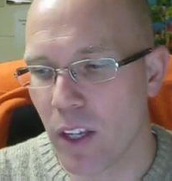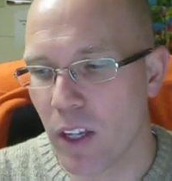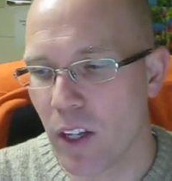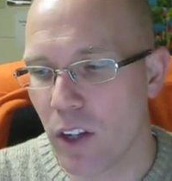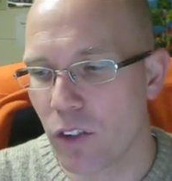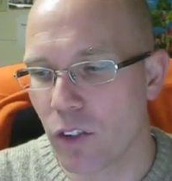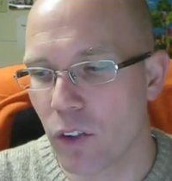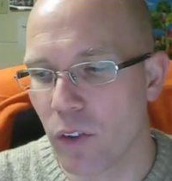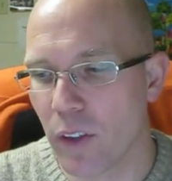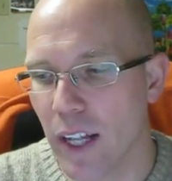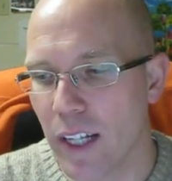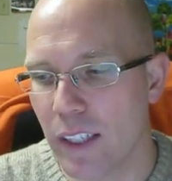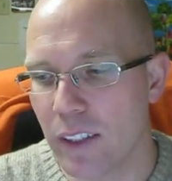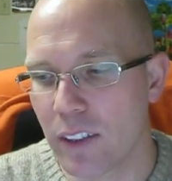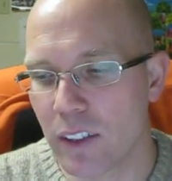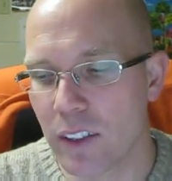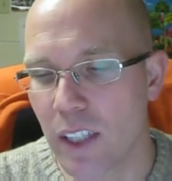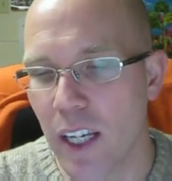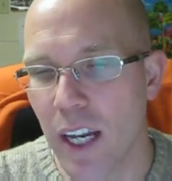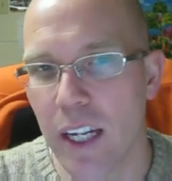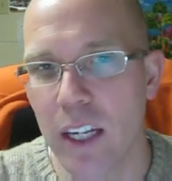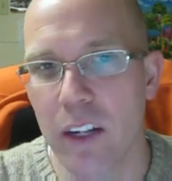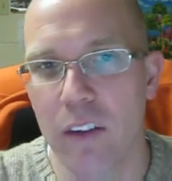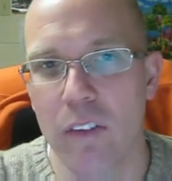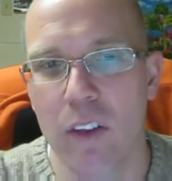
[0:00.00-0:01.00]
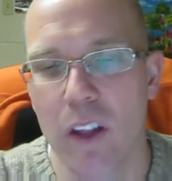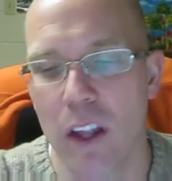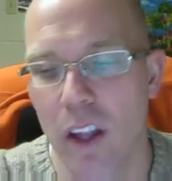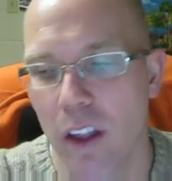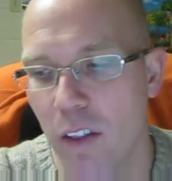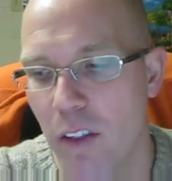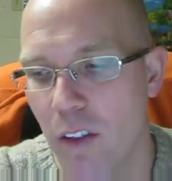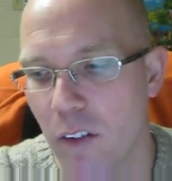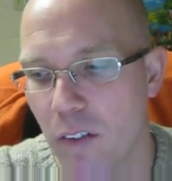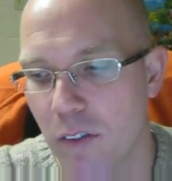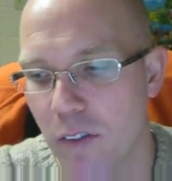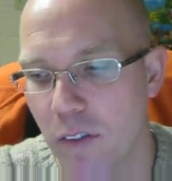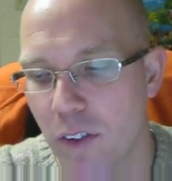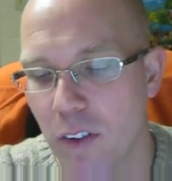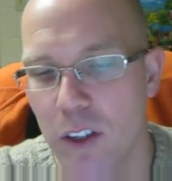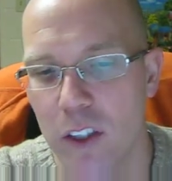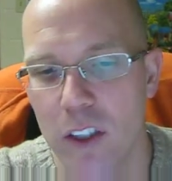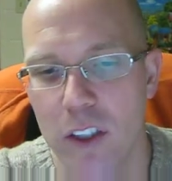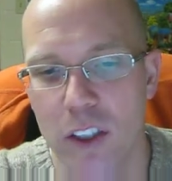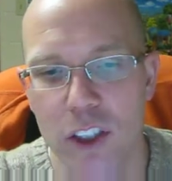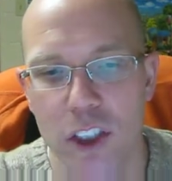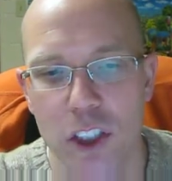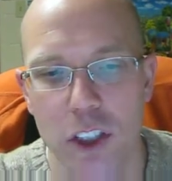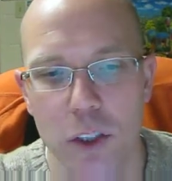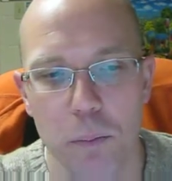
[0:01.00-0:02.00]
So that's kind of the
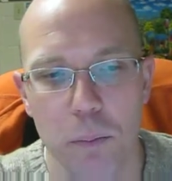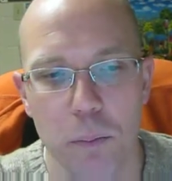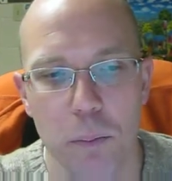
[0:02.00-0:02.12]
first